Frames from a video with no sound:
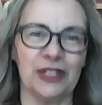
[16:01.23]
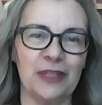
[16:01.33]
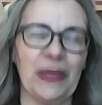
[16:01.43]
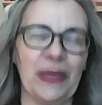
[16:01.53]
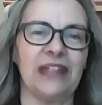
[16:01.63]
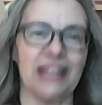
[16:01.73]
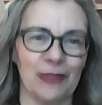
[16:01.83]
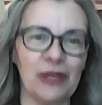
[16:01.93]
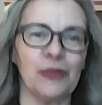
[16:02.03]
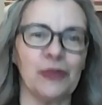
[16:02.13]
the
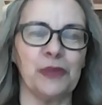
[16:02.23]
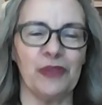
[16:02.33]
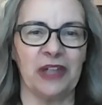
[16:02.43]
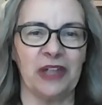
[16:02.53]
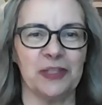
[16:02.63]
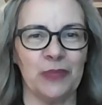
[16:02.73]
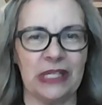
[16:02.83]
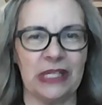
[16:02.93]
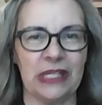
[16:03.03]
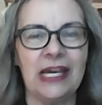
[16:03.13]
pandemic, when we've had to
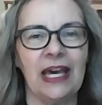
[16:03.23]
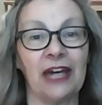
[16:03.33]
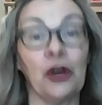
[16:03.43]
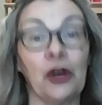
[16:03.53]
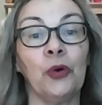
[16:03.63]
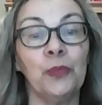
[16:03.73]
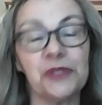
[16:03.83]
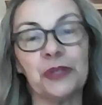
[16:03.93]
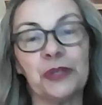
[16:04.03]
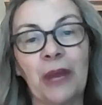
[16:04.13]
be at home
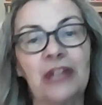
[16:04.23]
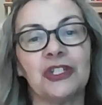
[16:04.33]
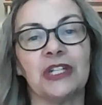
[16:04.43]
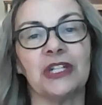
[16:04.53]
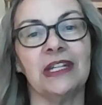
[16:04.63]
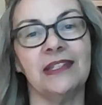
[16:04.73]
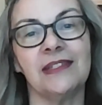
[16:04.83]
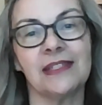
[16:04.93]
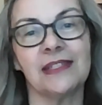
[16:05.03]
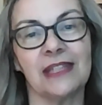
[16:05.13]
so much,
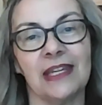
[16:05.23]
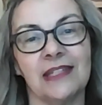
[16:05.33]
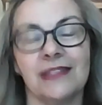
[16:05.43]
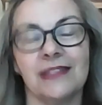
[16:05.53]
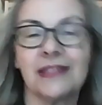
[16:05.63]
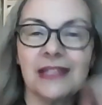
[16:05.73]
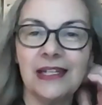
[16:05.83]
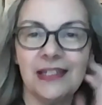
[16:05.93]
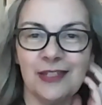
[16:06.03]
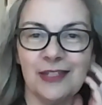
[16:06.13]
is
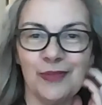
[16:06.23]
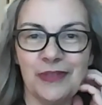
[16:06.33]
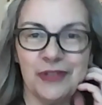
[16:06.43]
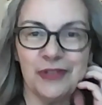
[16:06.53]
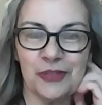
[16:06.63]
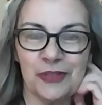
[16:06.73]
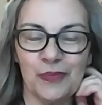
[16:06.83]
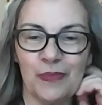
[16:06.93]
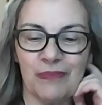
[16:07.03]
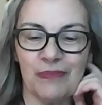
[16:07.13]
to
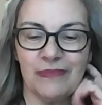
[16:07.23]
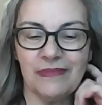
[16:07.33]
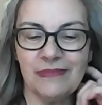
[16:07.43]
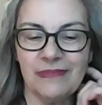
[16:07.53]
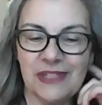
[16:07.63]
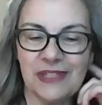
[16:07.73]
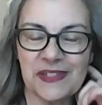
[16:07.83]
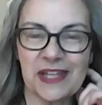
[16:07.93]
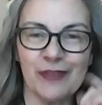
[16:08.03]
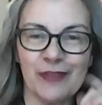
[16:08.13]

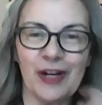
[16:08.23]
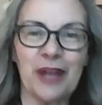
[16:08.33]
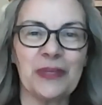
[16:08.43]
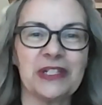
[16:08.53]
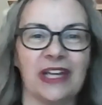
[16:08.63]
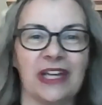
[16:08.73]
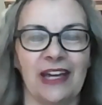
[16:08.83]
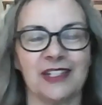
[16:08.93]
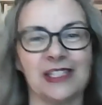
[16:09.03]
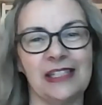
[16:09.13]
discover how much I
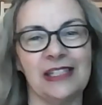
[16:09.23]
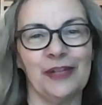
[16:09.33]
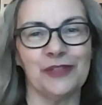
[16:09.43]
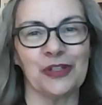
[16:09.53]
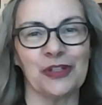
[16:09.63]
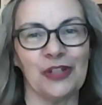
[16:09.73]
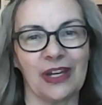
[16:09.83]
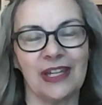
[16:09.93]
actually love to cook.